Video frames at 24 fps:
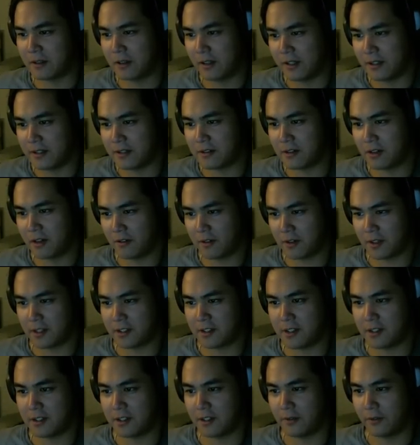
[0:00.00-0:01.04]
Let's see if I can
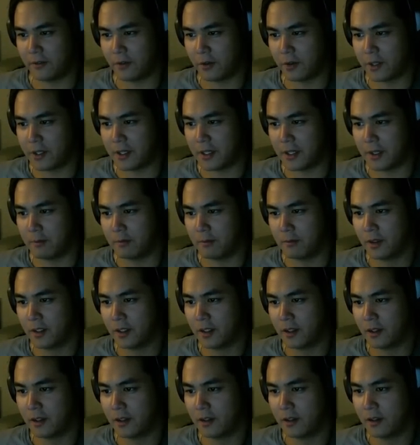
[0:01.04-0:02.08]
just avoid him.
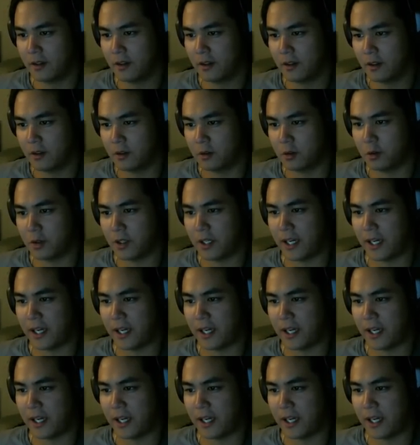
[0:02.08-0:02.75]
Or do I